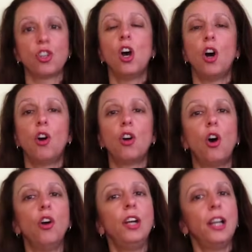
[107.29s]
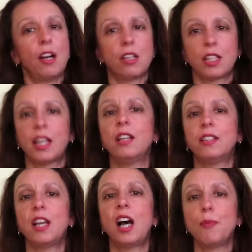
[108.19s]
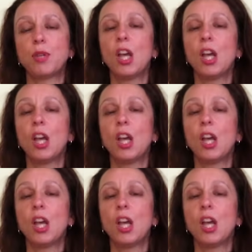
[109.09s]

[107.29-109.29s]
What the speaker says: or oilier skin types,